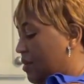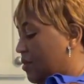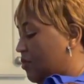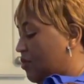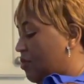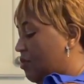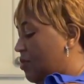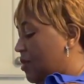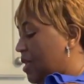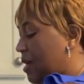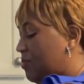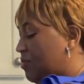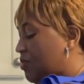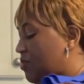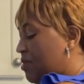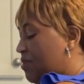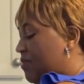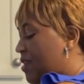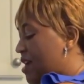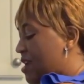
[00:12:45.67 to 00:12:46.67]
So what I'm
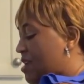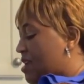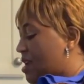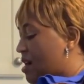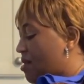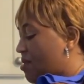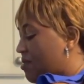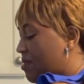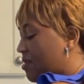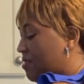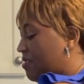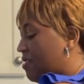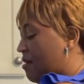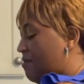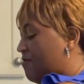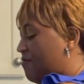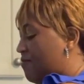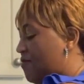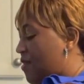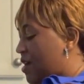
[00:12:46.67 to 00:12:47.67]
doing right now is I'm
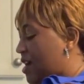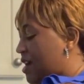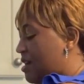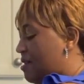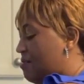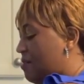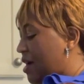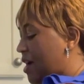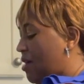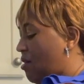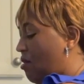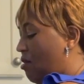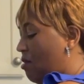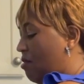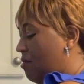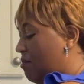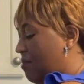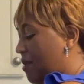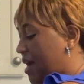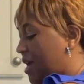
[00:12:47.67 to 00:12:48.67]
frying my
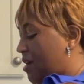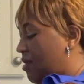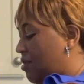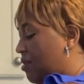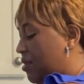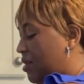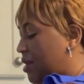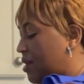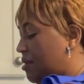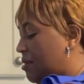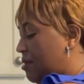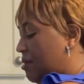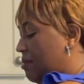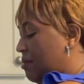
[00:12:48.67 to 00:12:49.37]
onion.